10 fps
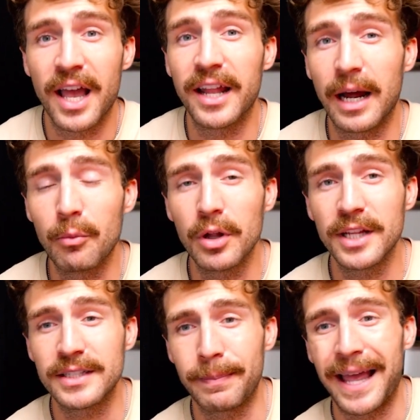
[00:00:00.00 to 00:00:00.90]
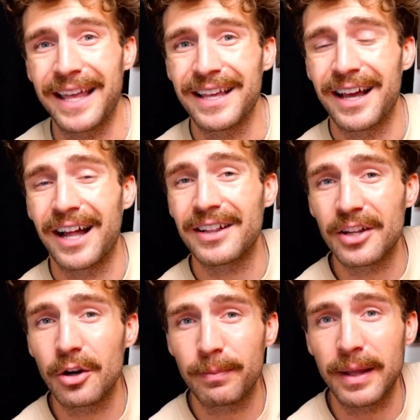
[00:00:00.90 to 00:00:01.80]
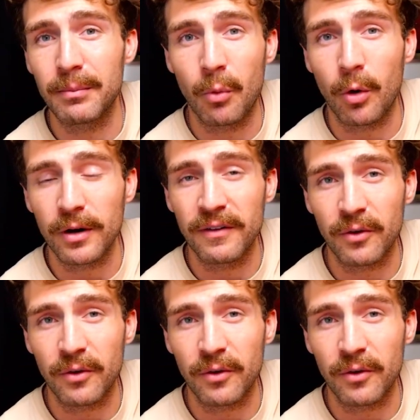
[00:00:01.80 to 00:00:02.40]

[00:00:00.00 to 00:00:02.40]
and I'm willing to pay a little bit more